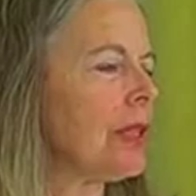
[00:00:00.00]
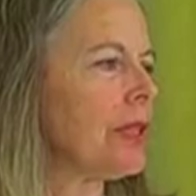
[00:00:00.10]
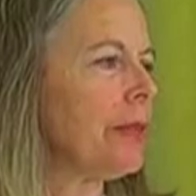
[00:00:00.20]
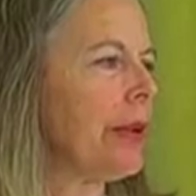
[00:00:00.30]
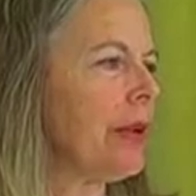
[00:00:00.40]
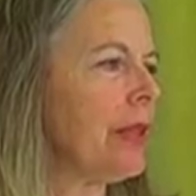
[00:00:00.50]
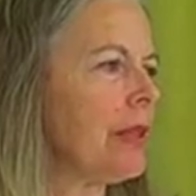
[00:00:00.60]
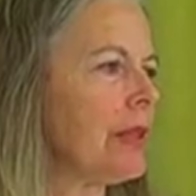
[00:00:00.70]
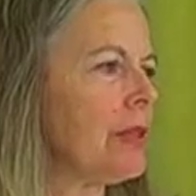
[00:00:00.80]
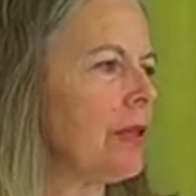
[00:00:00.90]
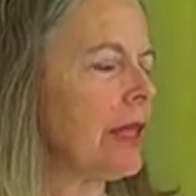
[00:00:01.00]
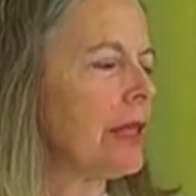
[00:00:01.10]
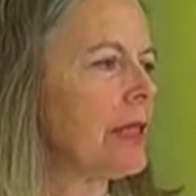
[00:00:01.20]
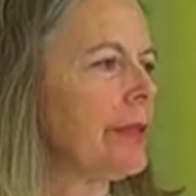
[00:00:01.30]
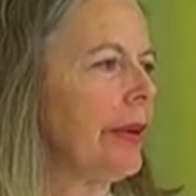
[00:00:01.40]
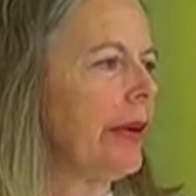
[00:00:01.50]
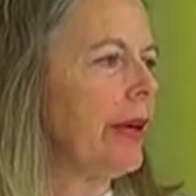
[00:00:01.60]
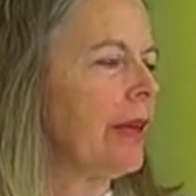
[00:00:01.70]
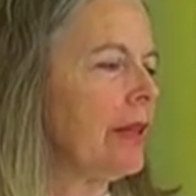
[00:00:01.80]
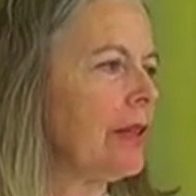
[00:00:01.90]
experiencer and
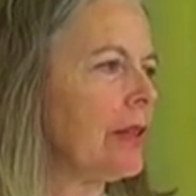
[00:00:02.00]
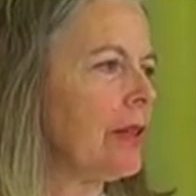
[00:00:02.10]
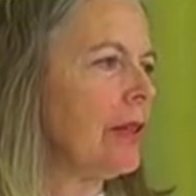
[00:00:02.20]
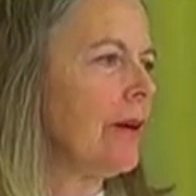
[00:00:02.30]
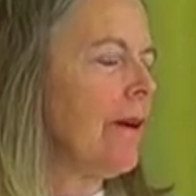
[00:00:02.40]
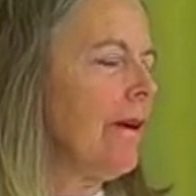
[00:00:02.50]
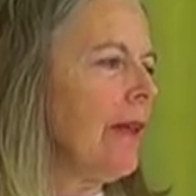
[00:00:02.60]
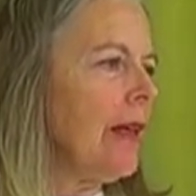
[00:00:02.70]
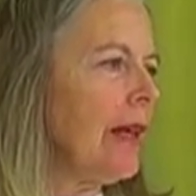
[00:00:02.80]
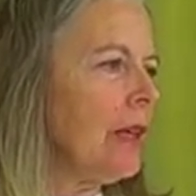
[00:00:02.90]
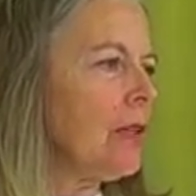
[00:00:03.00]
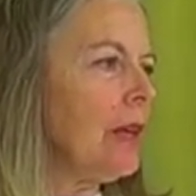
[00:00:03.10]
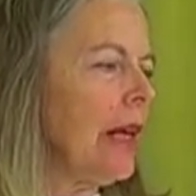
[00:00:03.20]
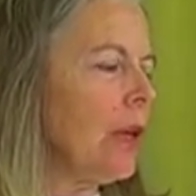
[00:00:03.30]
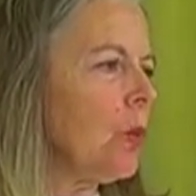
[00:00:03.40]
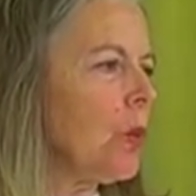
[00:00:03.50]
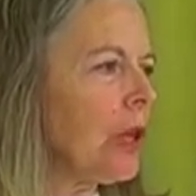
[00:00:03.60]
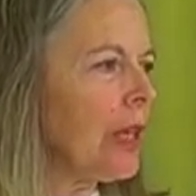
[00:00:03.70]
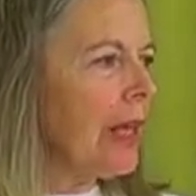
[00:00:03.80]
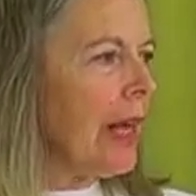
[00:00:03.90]
experienced, or
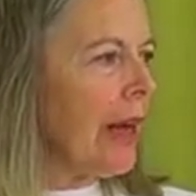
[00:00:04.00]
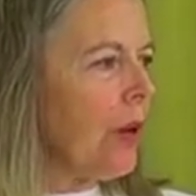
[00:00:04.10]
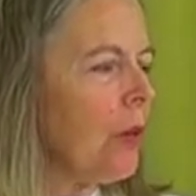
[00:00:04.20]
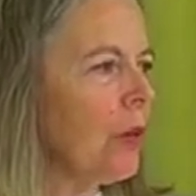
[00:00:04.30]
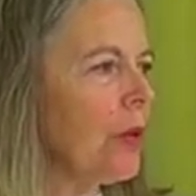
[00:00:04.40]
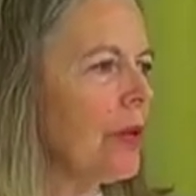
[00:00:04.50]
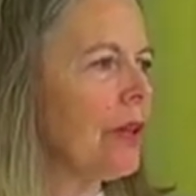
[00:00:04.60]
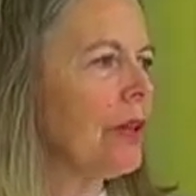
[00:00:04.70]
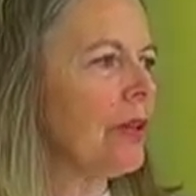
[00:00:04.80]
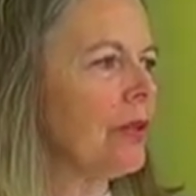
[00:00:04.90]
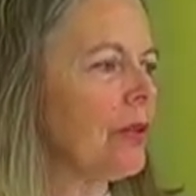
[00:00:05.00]
inward and outward,